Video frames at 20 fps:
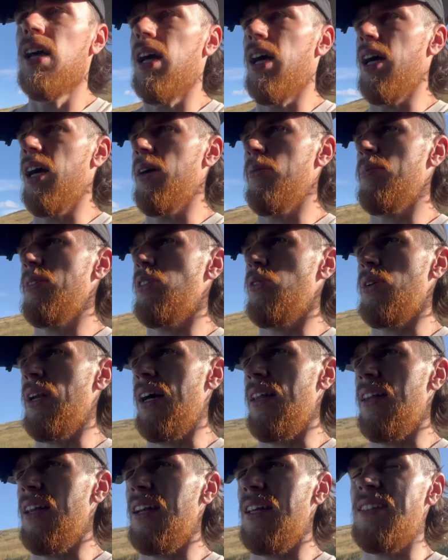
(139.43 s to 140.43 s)
Be doing
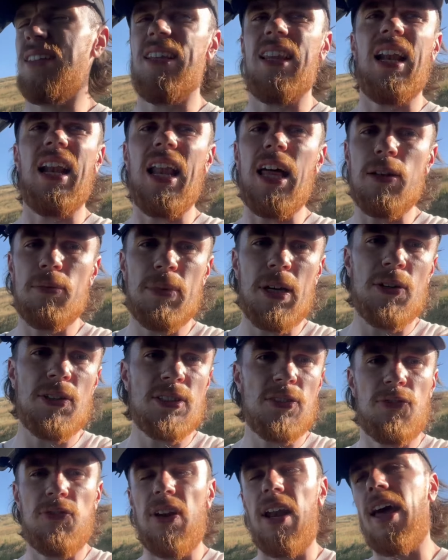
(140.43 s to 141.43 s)
like, is it the
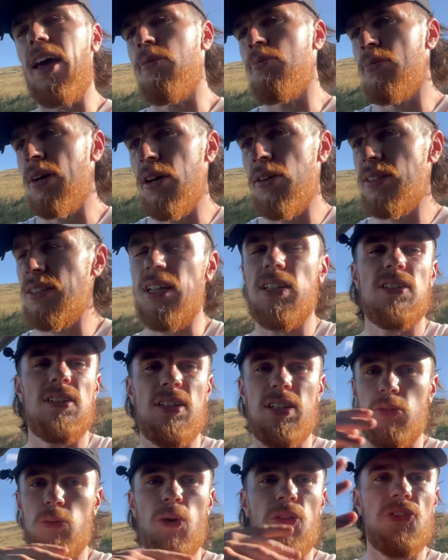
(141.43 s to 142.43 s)
Lambaris? Flamberis? I don't
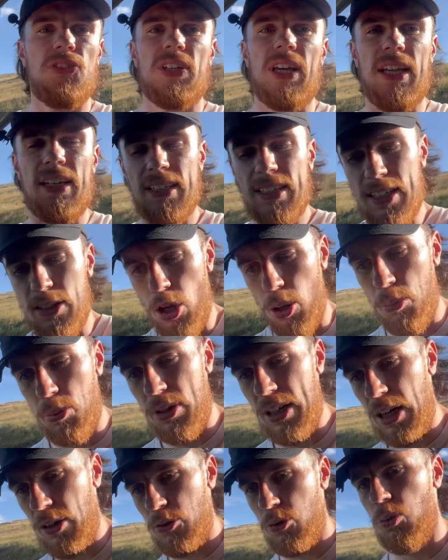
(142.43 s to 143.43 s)
know. Once again, cannot
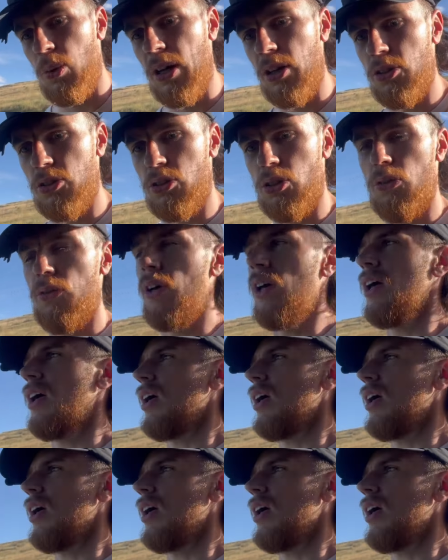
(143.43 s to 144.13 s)
pronounce Welsh stuff